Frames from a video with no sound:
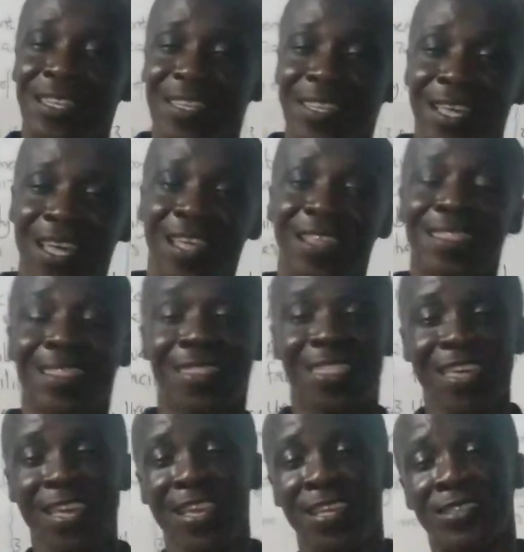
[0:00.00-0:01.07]
the
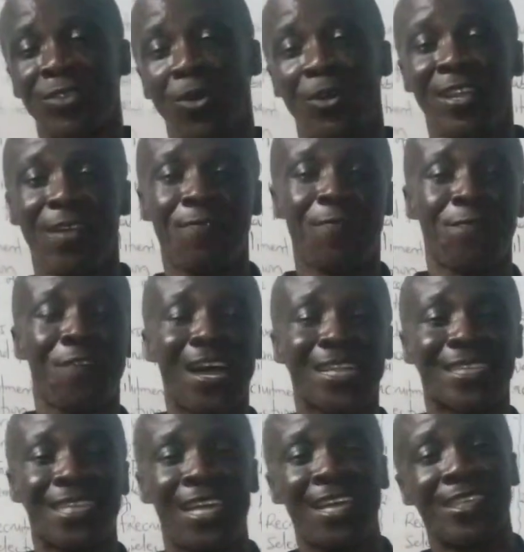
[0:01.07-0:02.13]
things or the
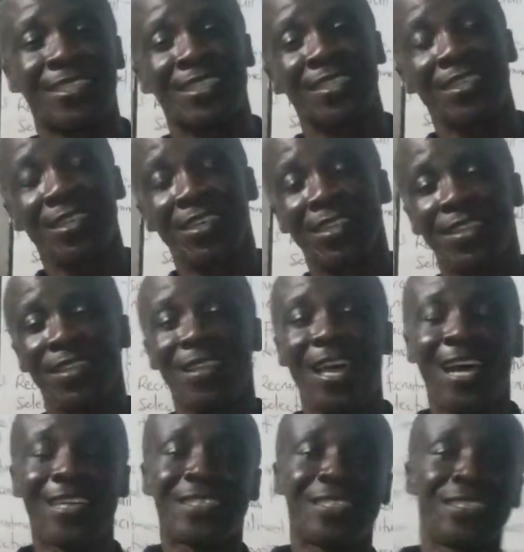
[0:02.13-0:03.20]
factors
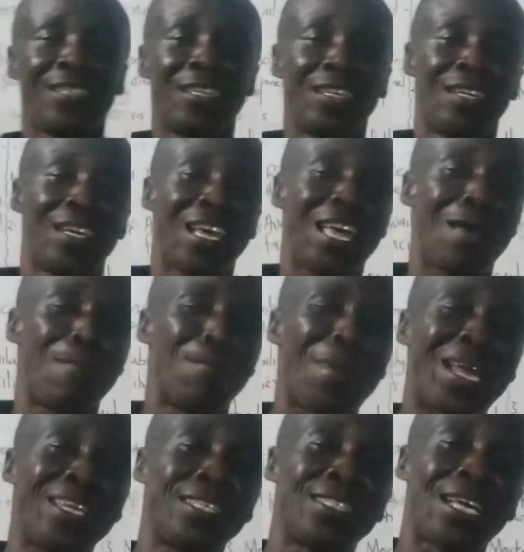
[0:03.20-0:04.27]
that a
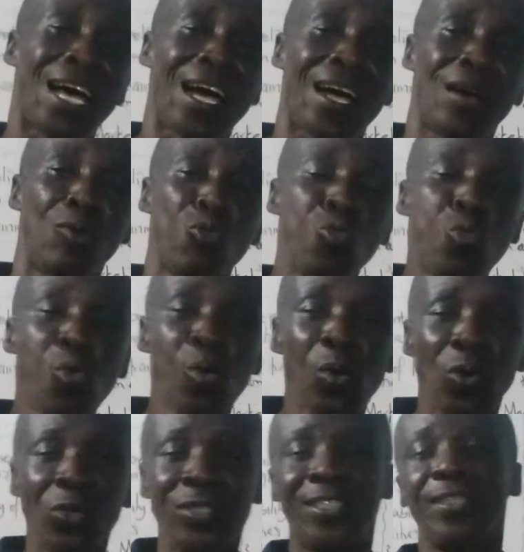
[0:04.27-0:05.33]
manager
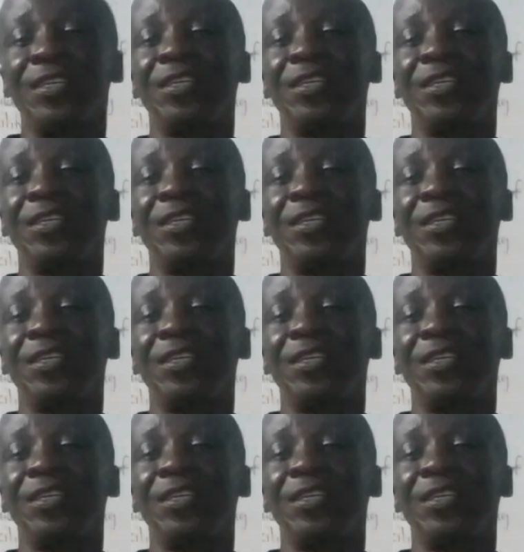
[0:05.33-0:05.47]
would